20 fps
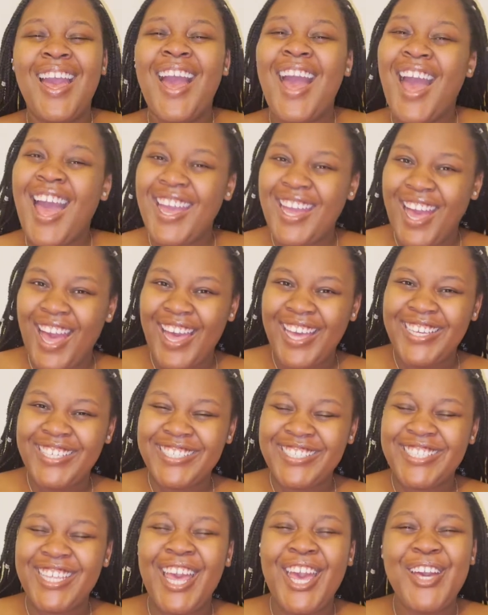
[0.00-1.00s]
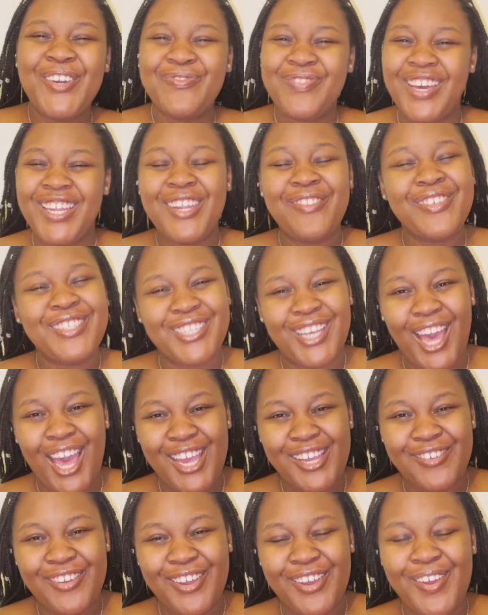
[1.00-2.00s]
Hi guys, my name is
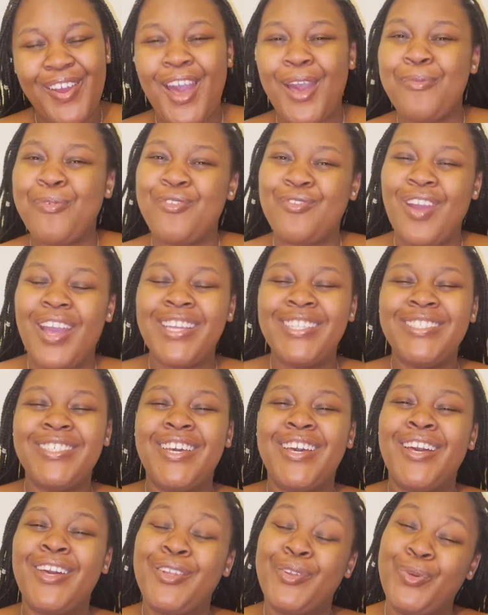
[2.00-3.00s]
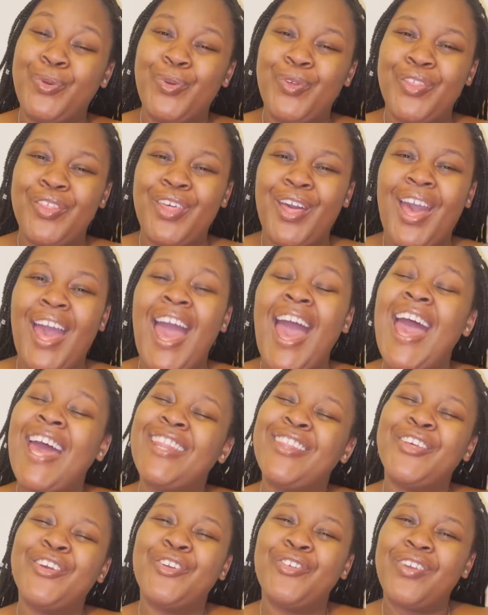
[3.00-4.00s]
Cairo. I'm a writer, an author
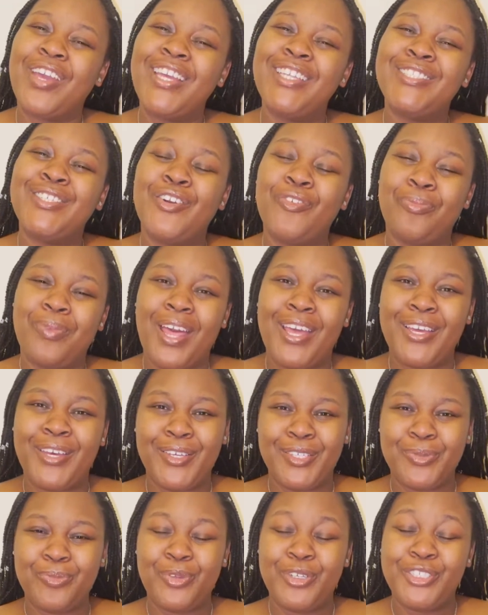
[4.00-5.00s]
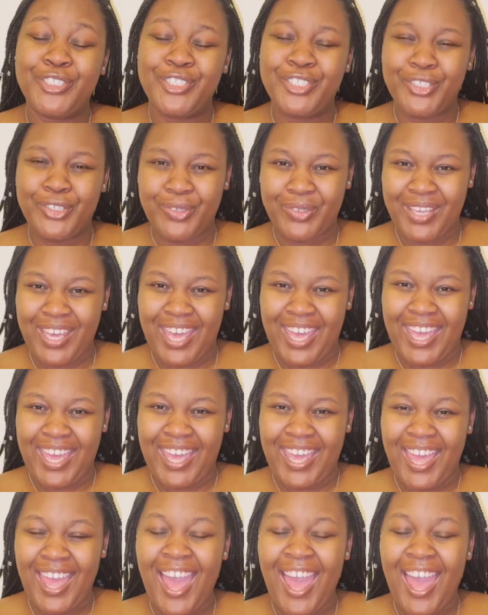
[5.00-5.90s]
and the creator of Black Girls Brunch UK.